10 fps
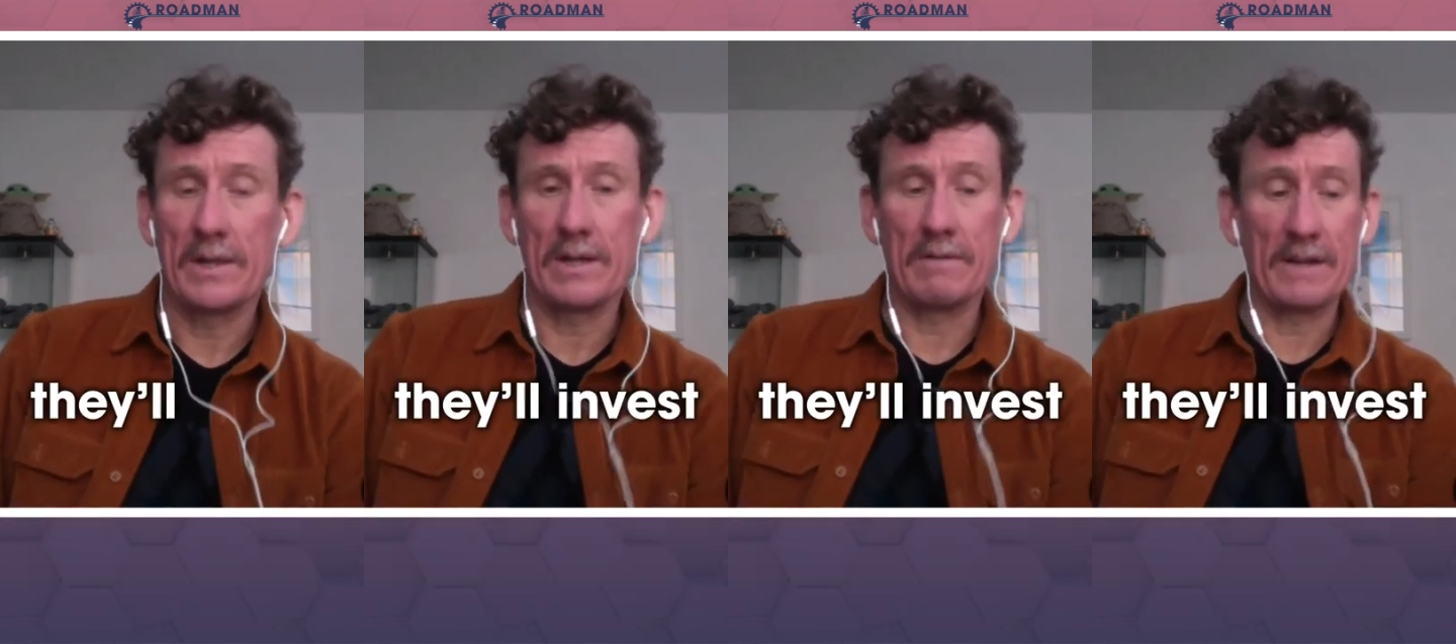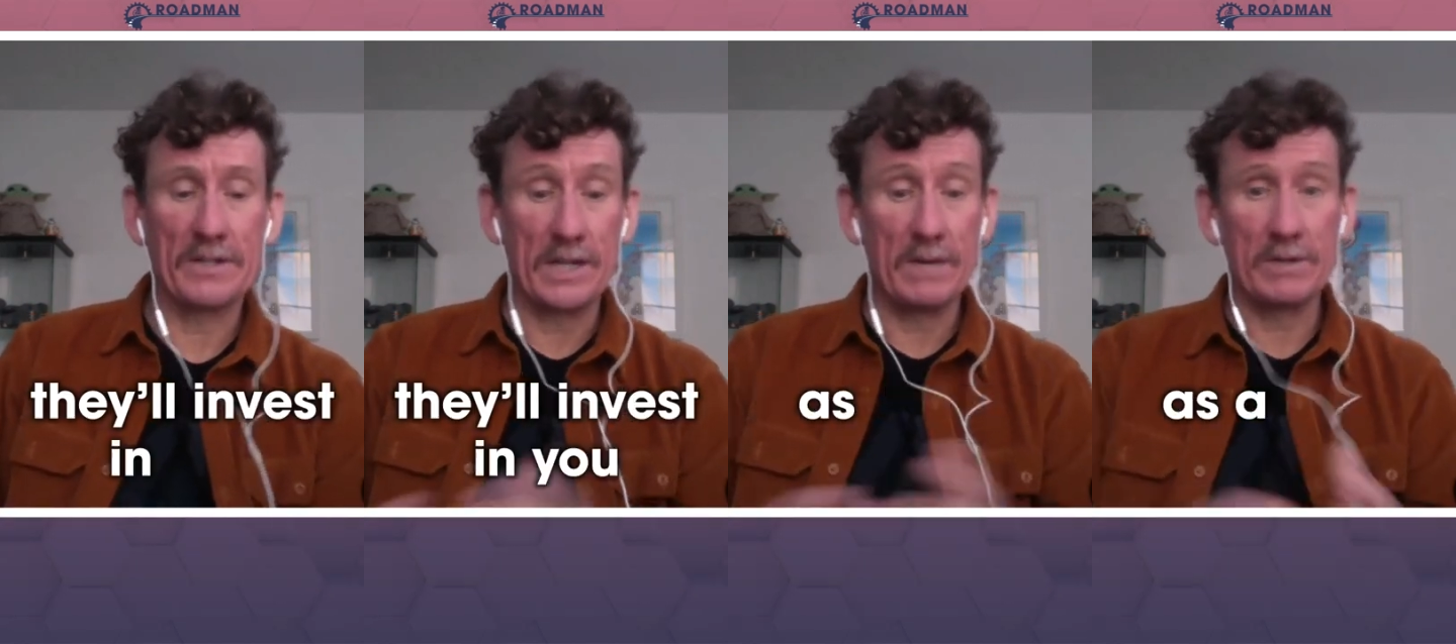they're
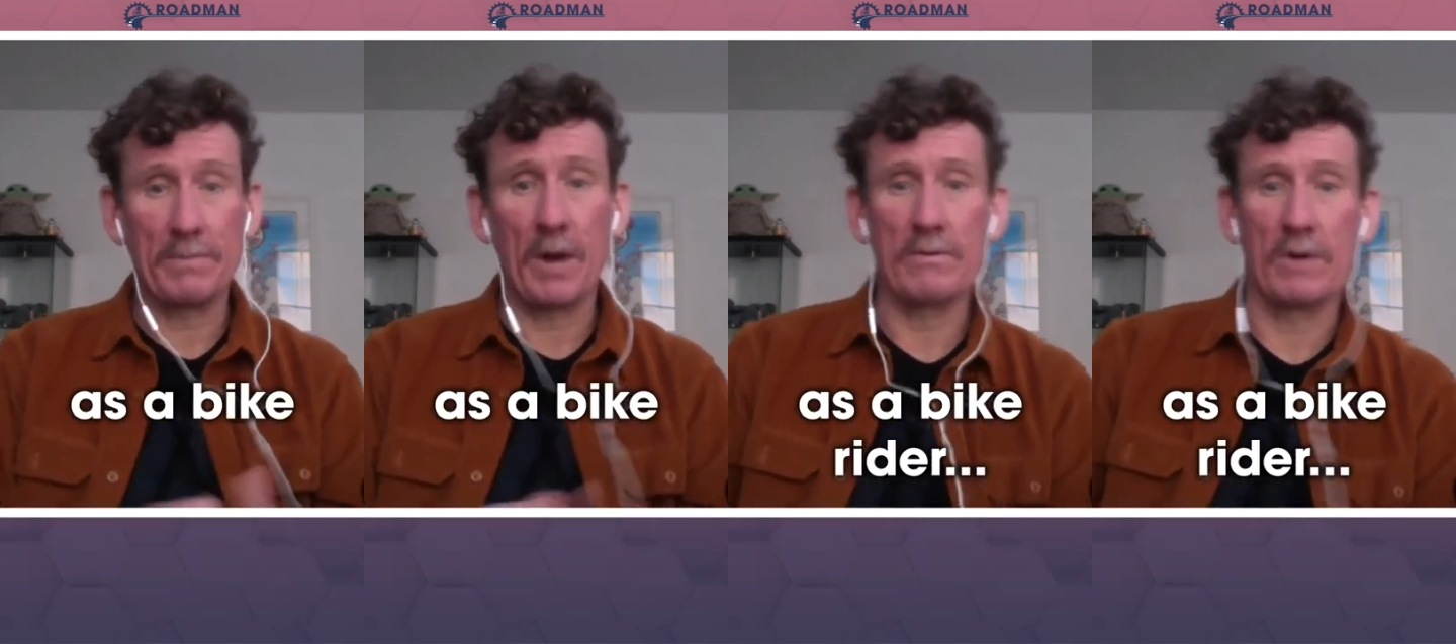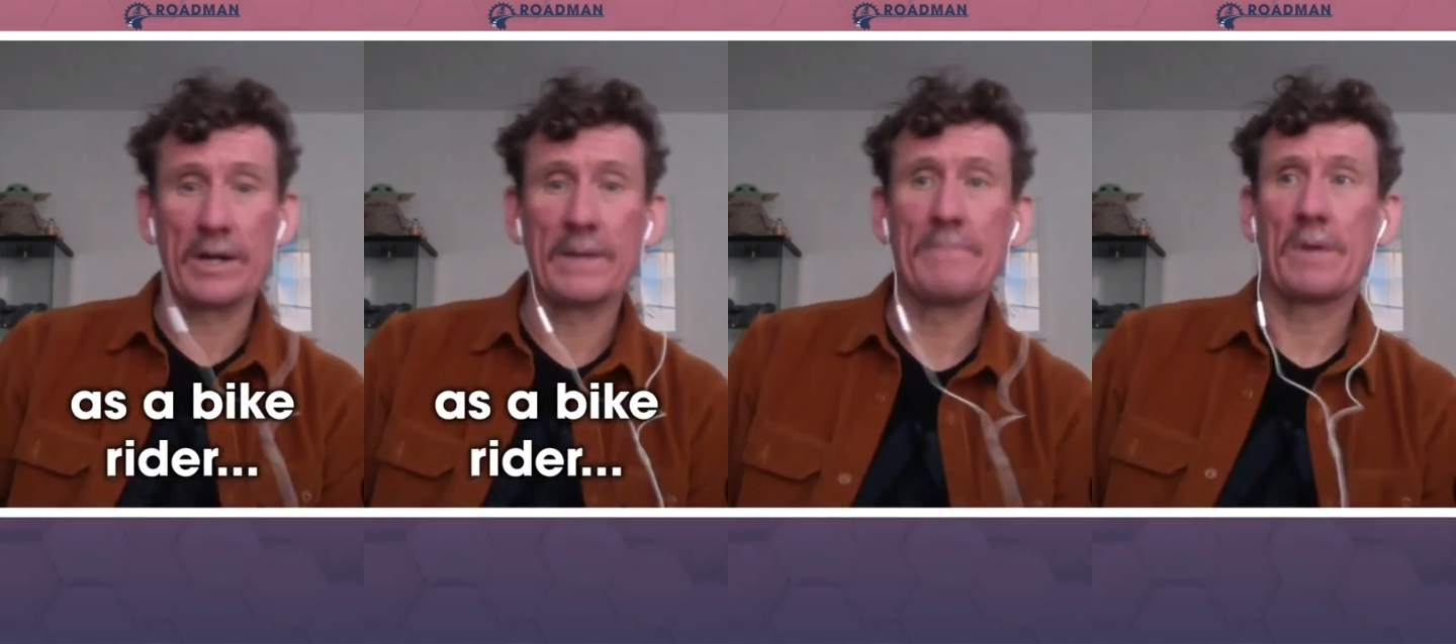investing in you as a bike
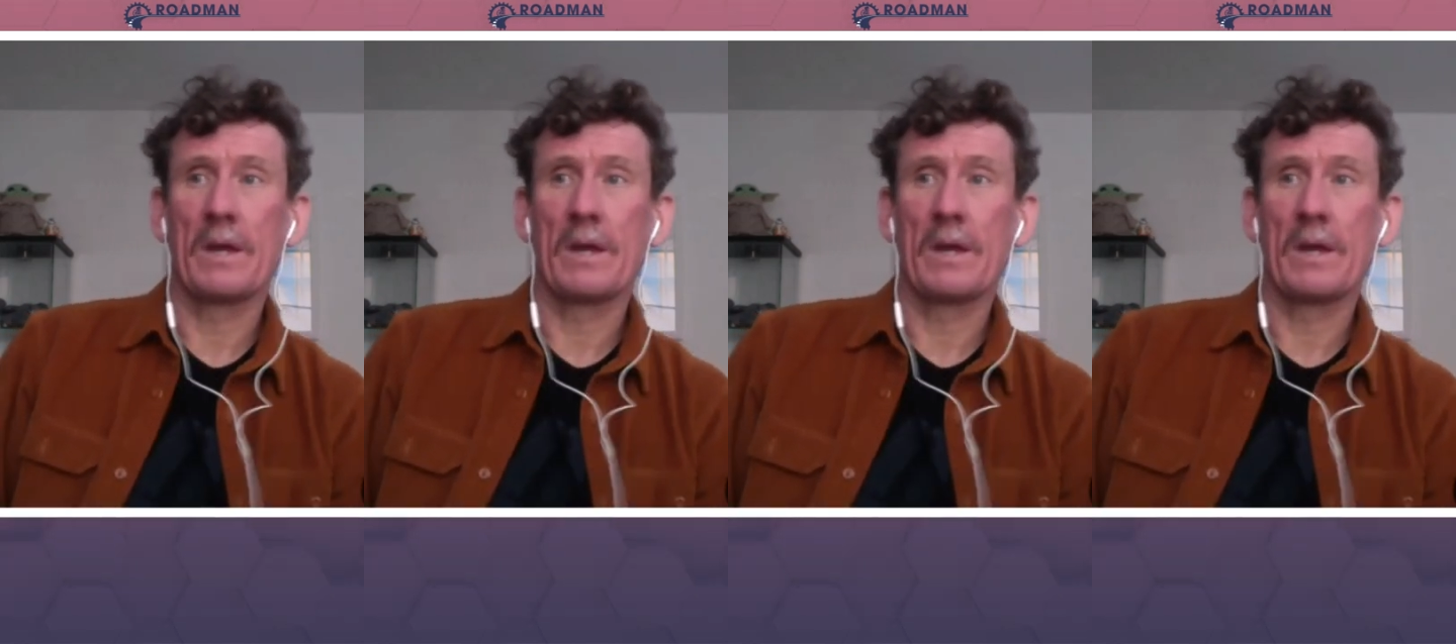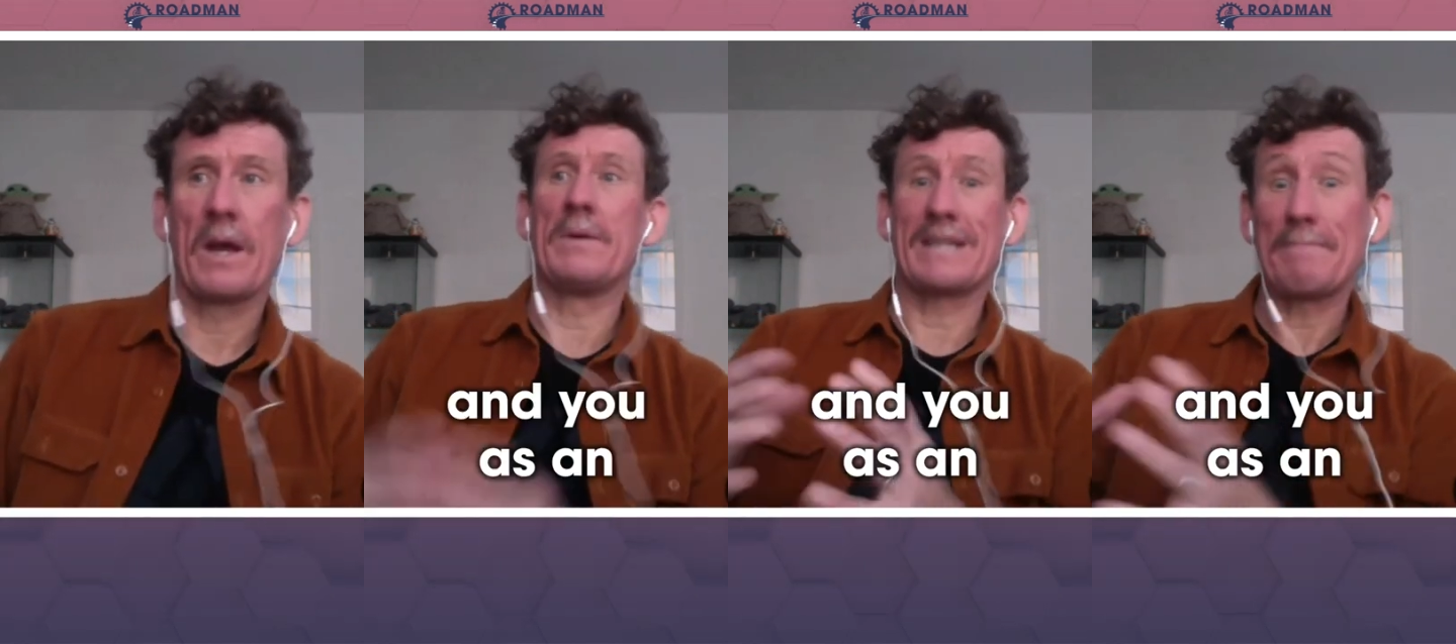rider
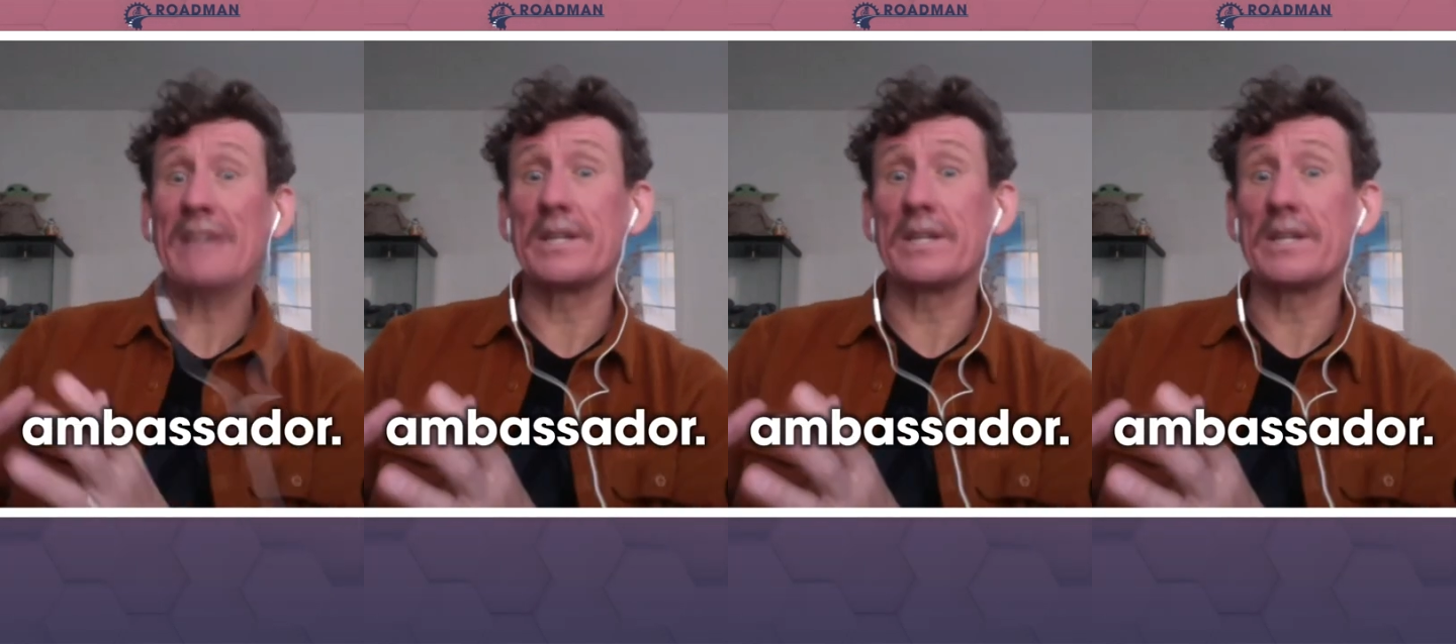and you as an